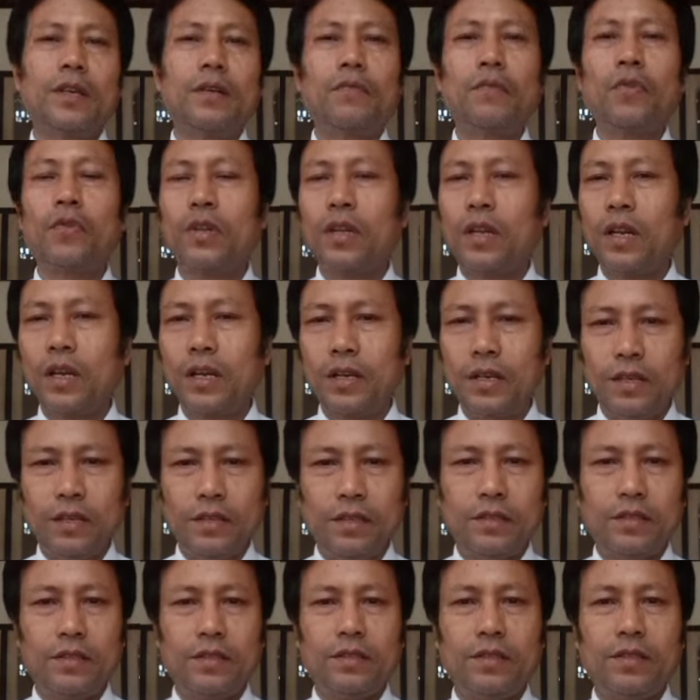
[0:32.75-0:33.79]
for the
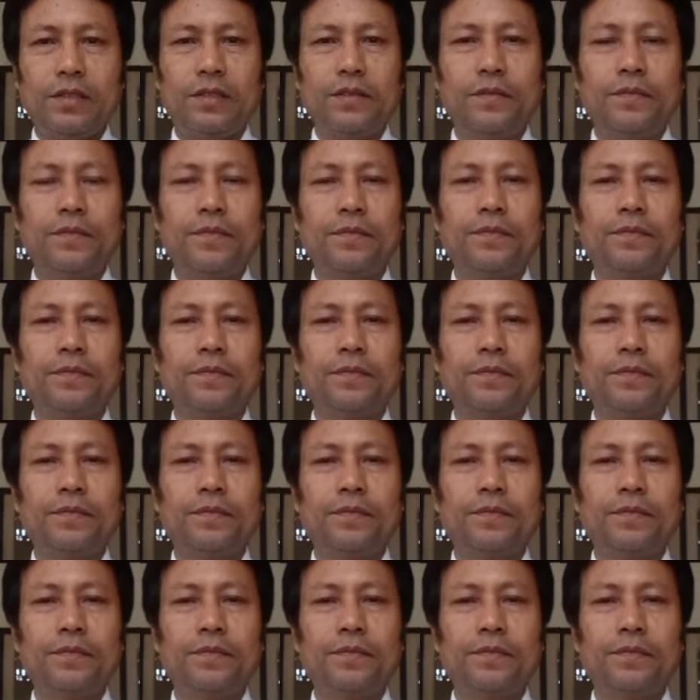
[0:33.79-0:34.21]
learners.